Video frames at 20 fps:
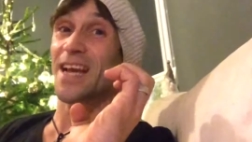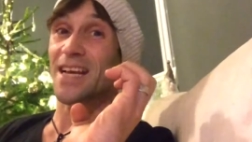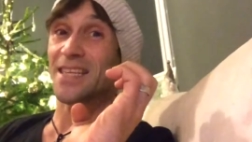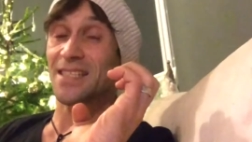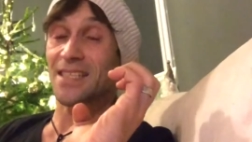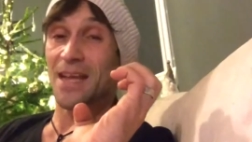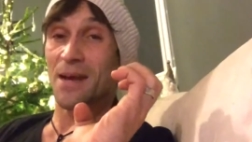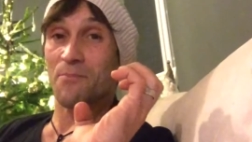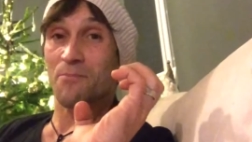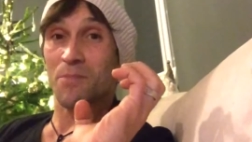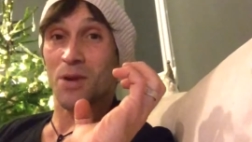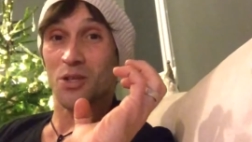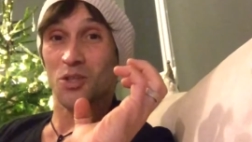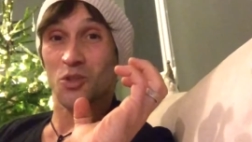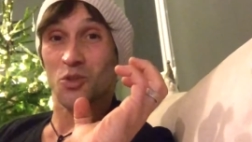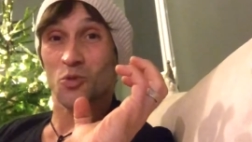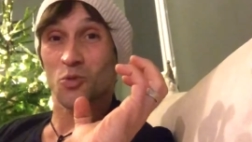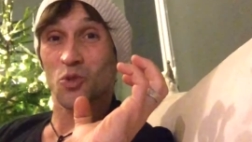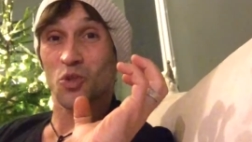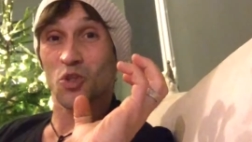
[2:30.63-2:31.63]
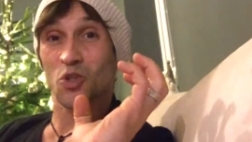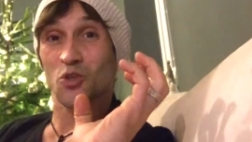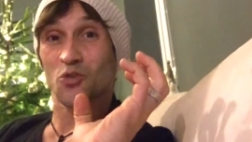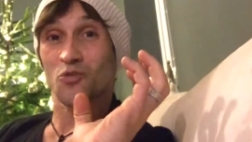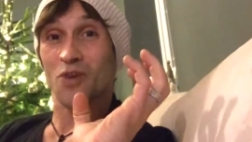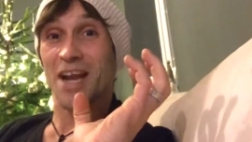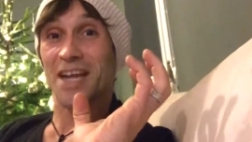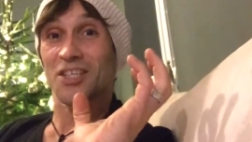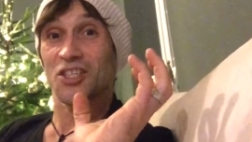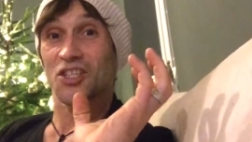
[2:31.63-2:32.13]
as that muscle
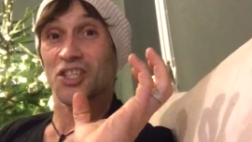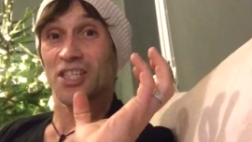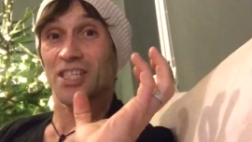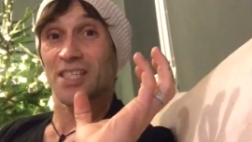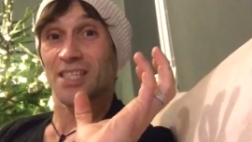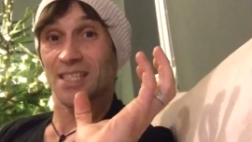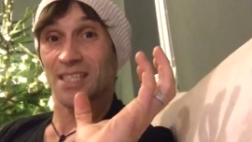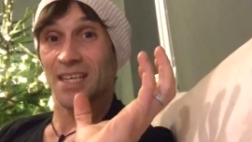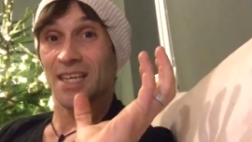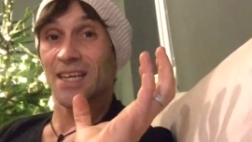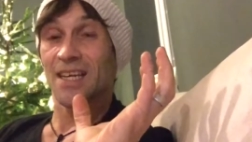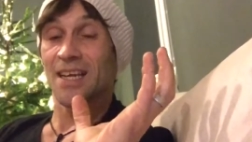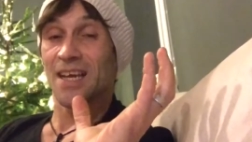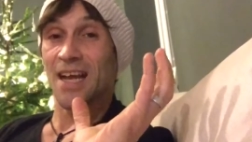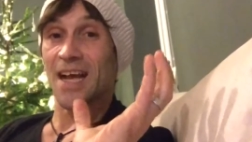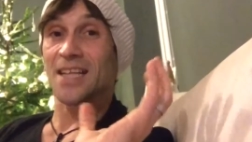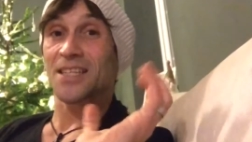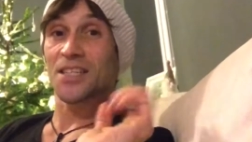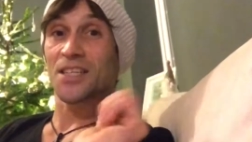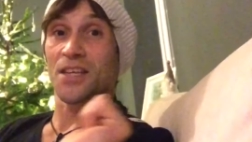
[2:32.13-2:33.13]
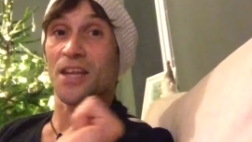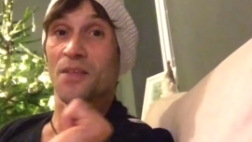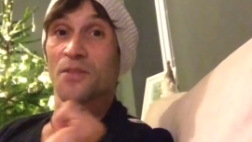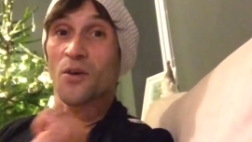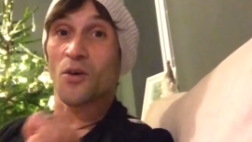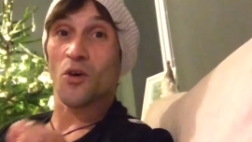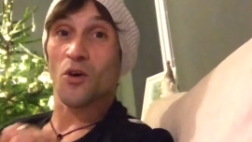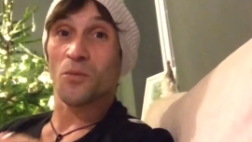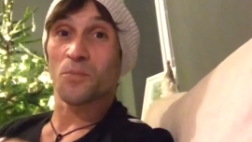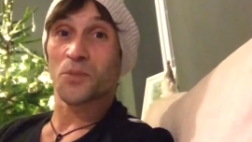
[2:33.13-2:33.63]
stretches as
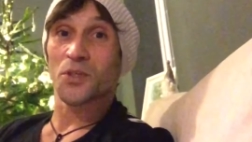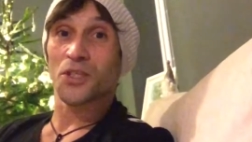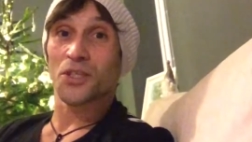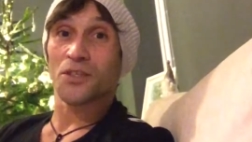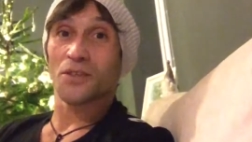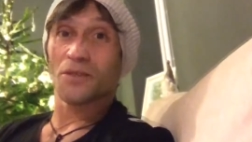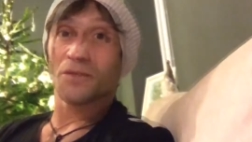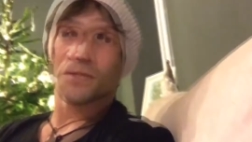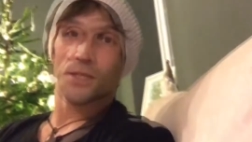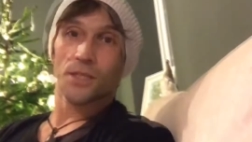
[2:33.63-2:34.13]
another option.